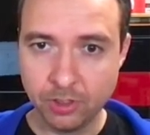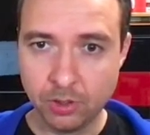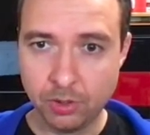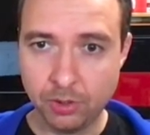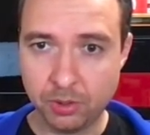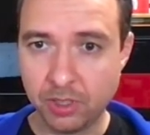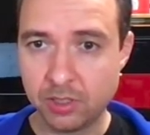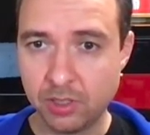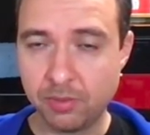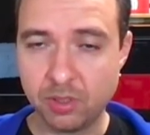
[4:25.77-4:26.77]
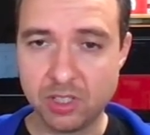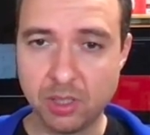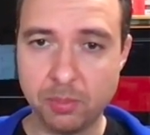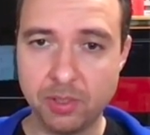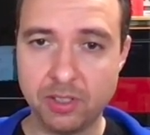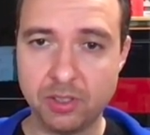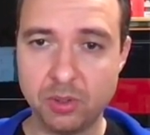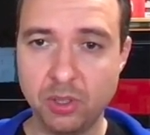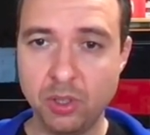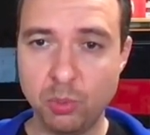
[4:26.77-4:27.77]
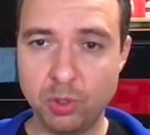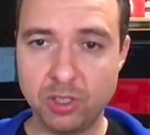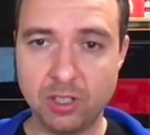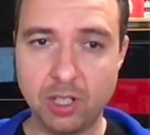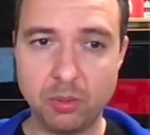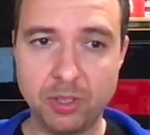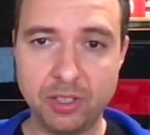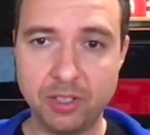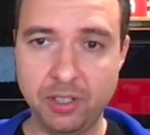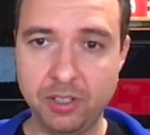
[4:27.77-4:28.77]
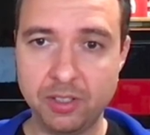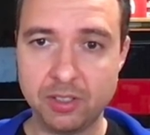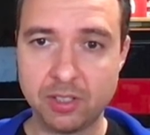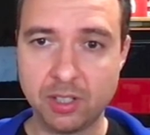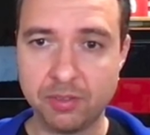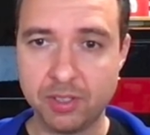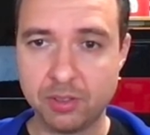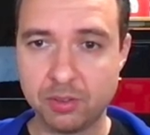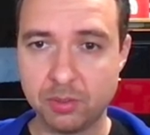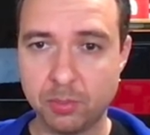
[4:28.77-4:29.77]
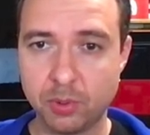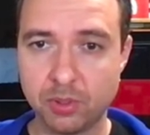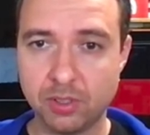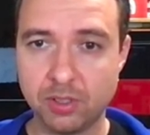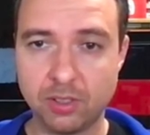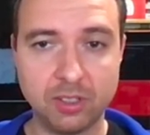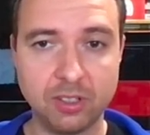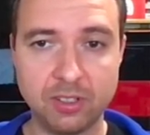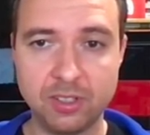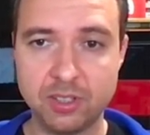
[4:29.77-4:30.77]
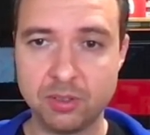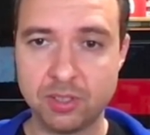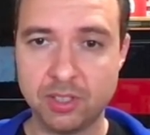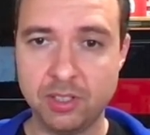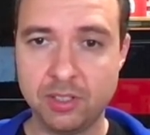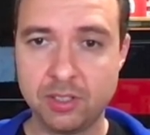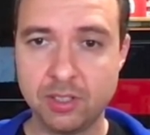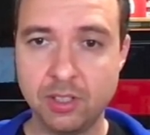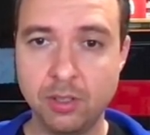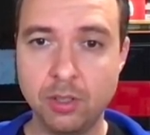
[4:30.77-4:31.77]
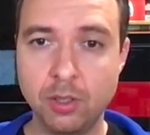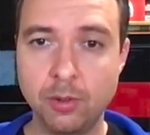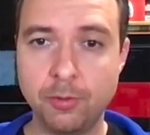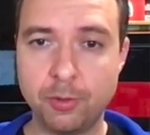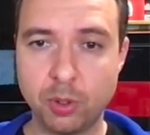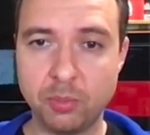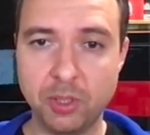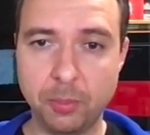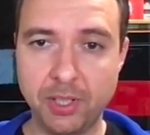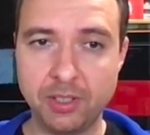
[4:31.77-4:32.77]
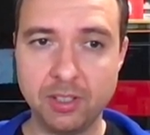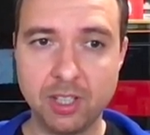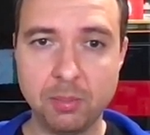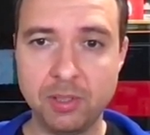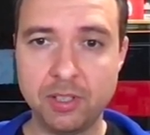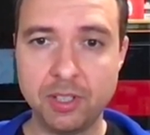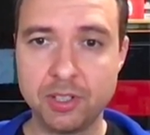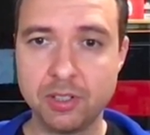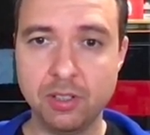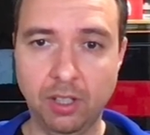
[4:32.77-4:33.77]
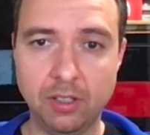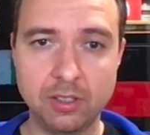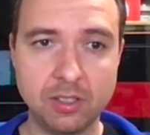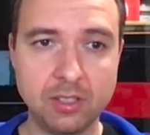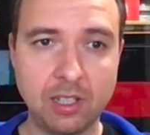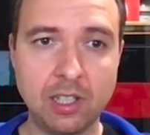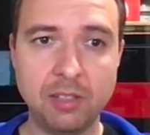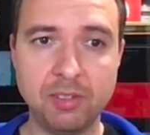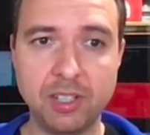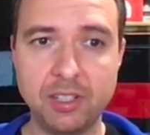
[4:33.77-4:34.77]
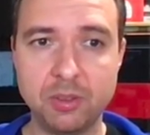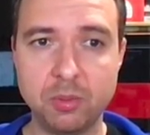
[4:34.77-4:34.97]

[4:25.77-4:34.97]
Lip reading: you can see, for example, that we're allowing the ingress traffic on port 3306 from the backend application, and this is a live link,